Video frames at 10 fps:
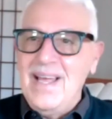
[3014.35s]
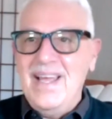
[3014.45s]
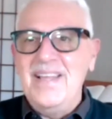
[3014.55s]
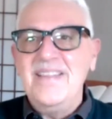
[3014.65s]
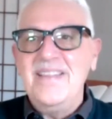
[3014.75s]

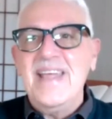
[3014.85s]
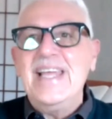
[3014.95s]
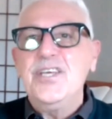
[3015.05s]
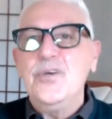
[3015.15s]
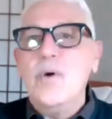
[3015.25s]
And
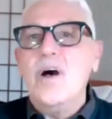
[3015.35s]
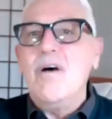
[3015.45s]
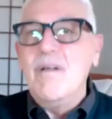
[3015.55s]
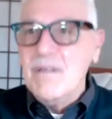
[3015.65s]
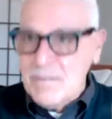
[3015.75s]
thank you
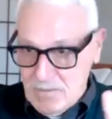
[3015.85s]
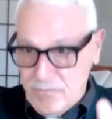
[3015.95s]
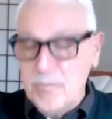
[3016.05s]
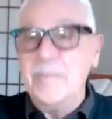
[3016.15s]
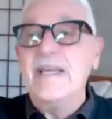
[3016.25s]
all
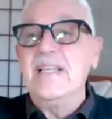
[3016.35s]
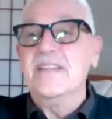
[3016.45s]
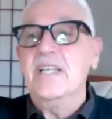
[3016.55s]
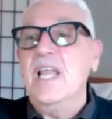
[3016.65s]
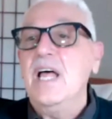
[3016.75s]
for being
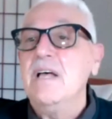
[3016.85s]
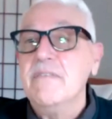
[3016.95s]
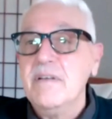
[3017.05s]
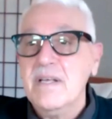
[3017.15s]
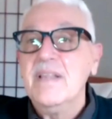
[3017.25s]
the love